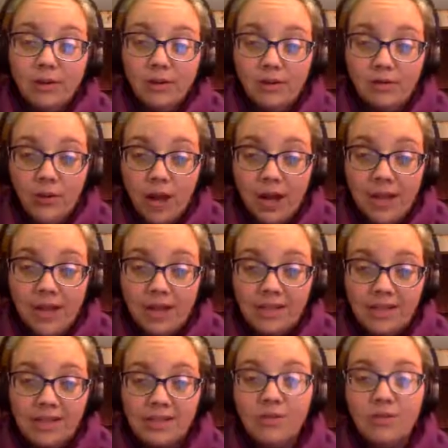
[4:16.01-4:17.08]
a
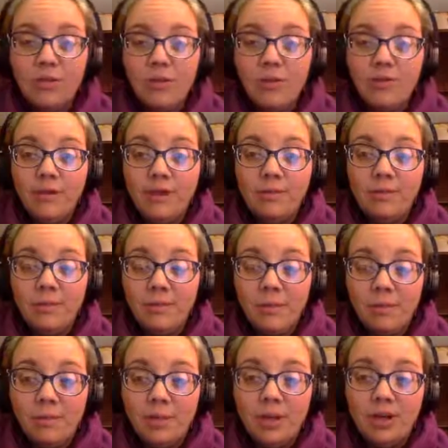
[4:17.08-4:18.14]
friend or a family
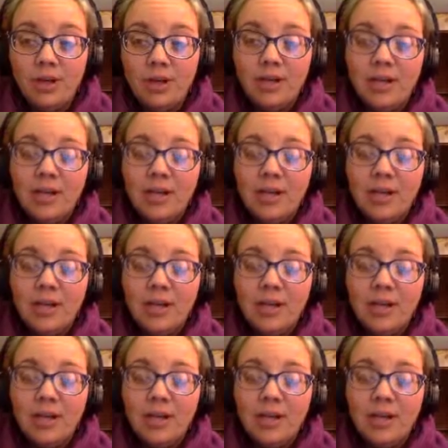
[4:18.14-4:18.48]
member,